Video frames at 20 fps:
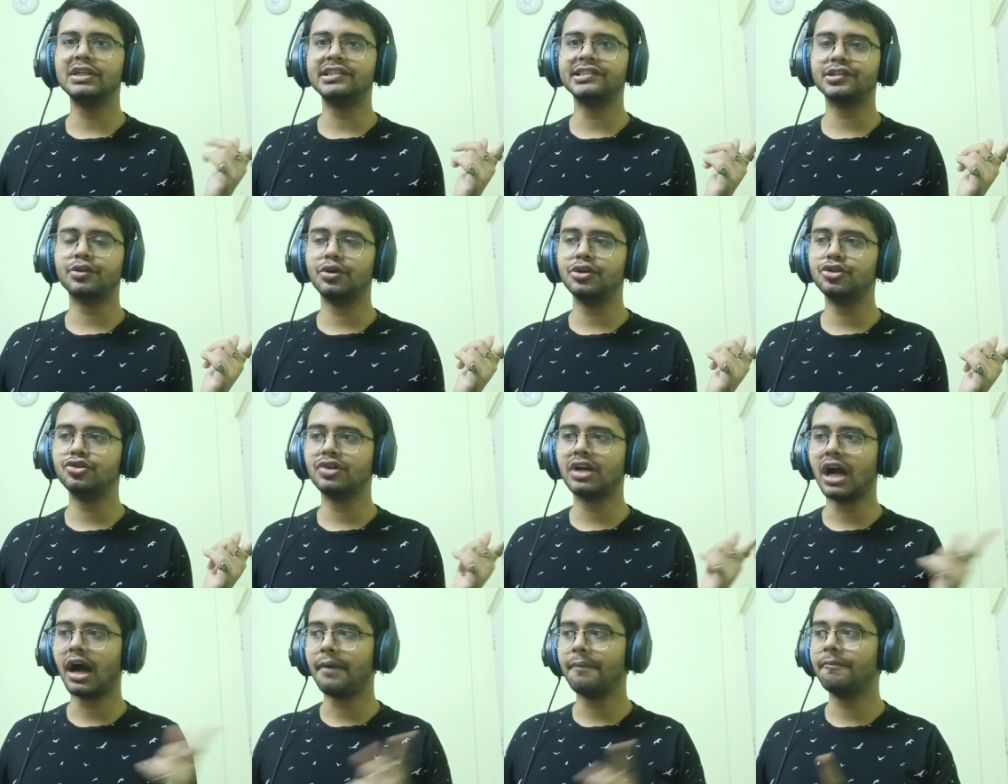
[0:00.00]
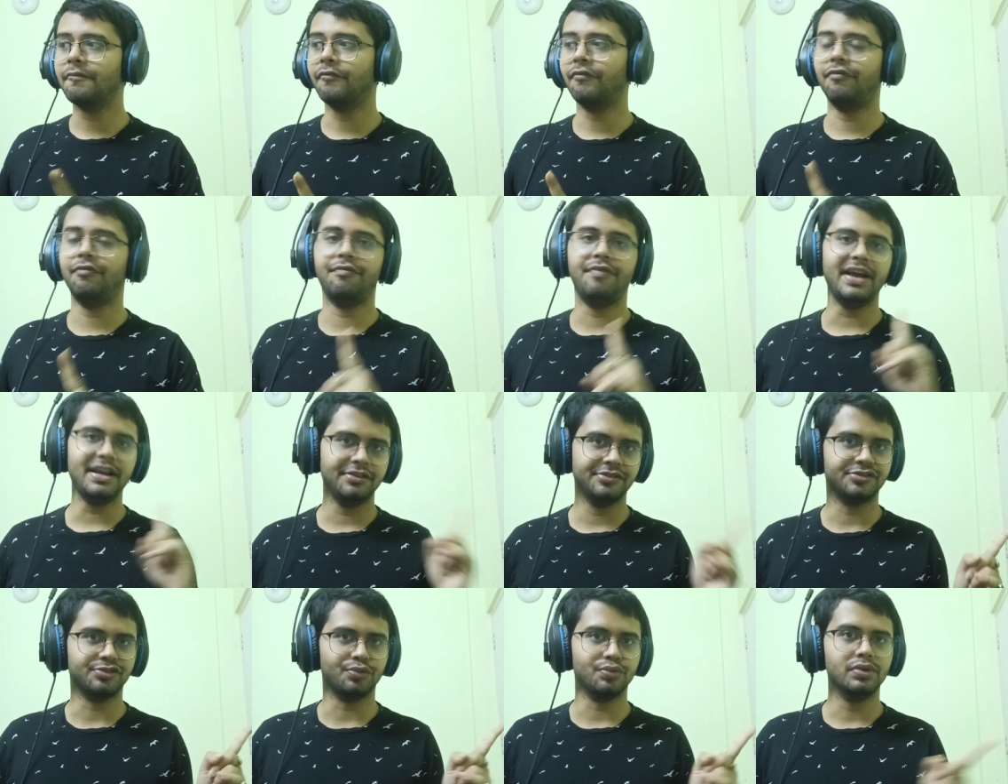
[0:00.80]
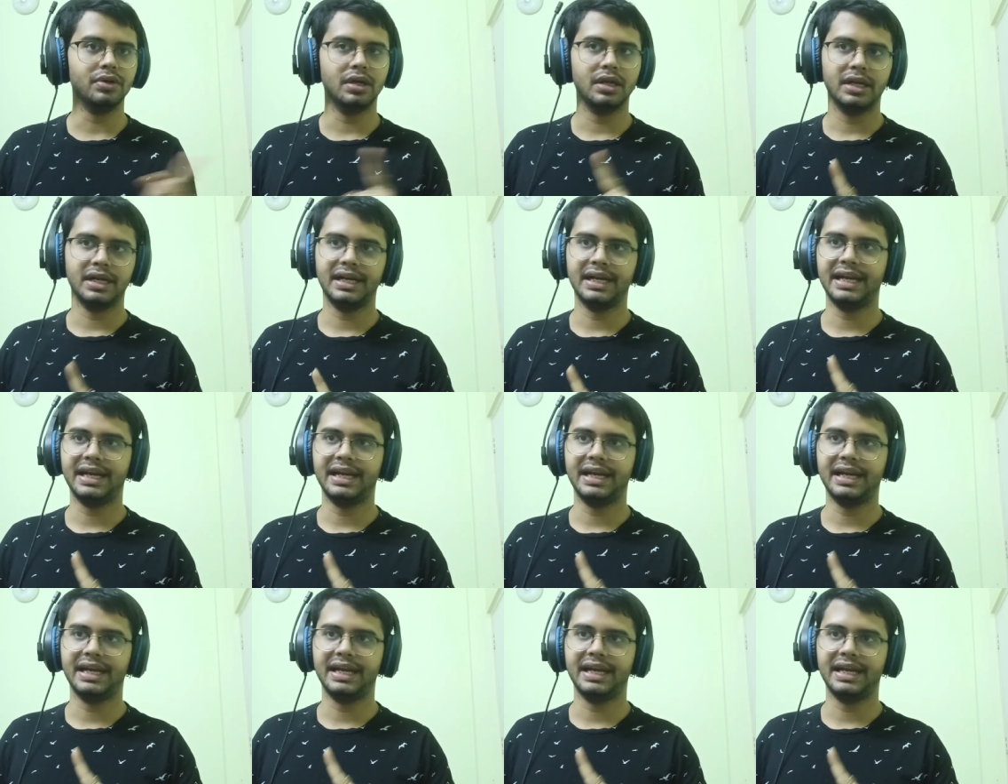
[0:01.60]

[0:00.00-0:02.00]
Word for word: it's going to come very soon